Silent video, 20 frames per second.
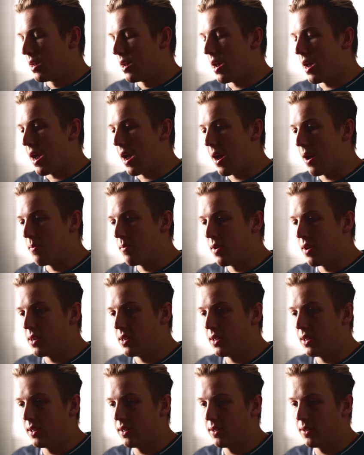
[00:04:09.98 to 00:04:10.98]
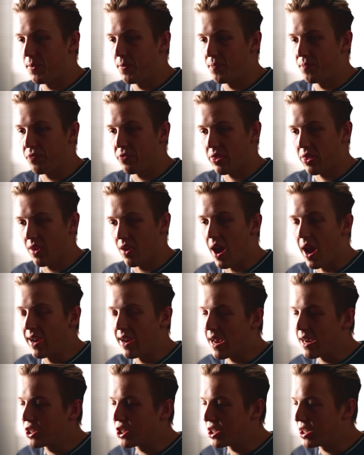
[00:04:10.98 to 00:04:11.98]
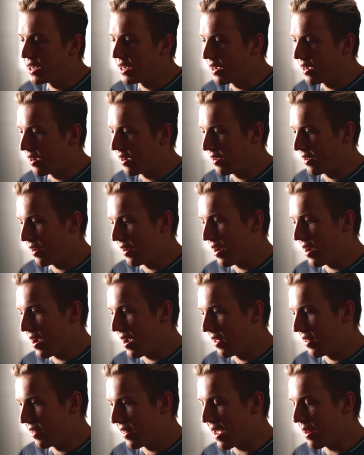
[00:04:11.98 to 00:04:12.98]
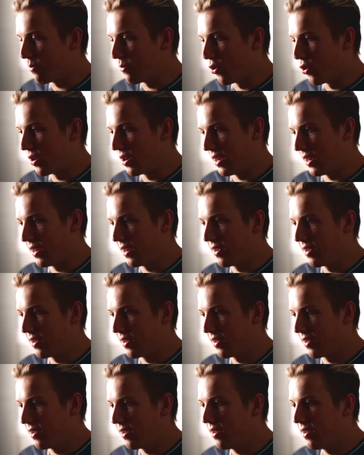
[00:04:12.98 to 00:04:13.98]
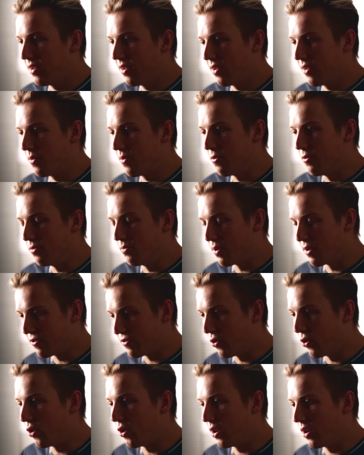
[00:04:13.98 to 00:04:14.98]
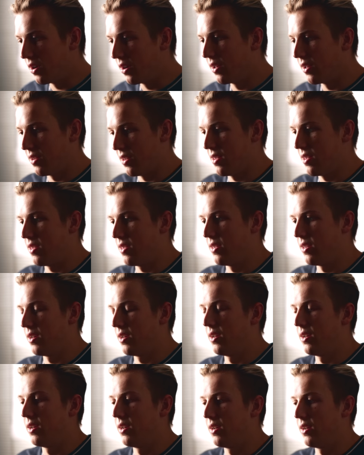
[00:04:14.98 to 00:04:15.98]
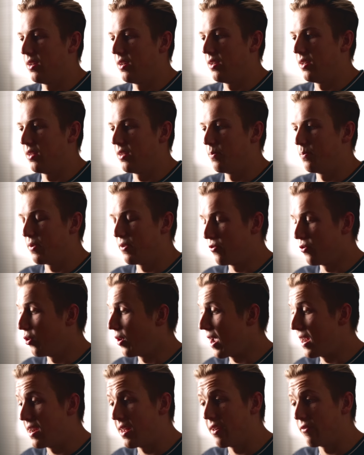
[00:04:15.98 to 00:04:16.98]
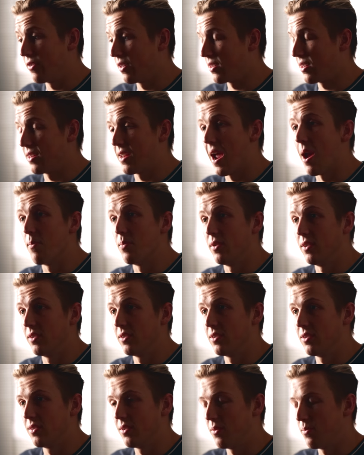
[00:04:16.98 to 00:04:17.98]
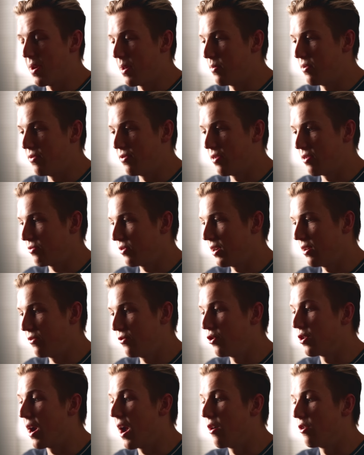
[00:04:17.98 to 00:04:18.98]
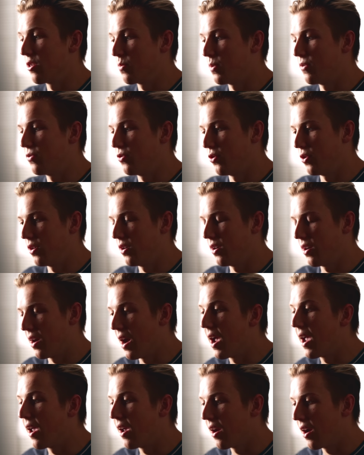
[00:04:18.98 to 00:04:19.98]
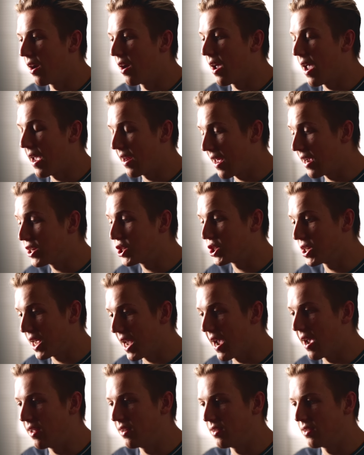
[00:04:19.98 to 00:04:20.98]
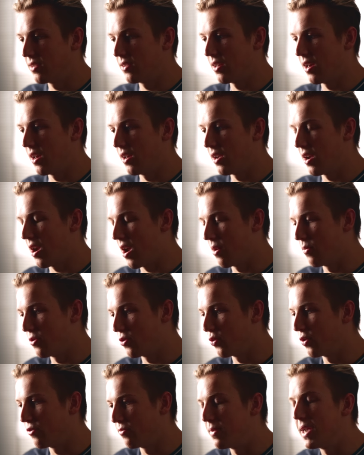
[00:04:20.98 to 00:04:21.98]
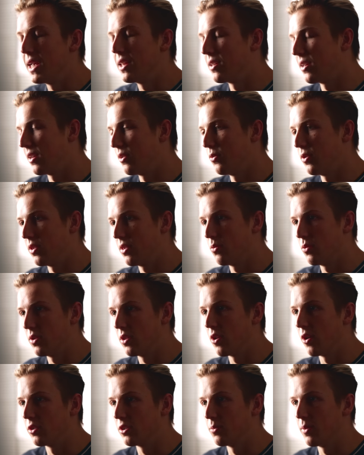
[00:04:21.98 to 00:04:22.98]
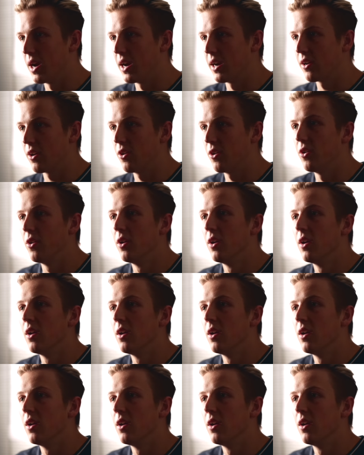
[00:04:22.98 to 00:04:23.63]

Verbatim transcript: Um, I'd actually, that morning before the before any of this had happened, maybe three or four hours before, I had actually had a sort of meeting with, with Doctor Marco,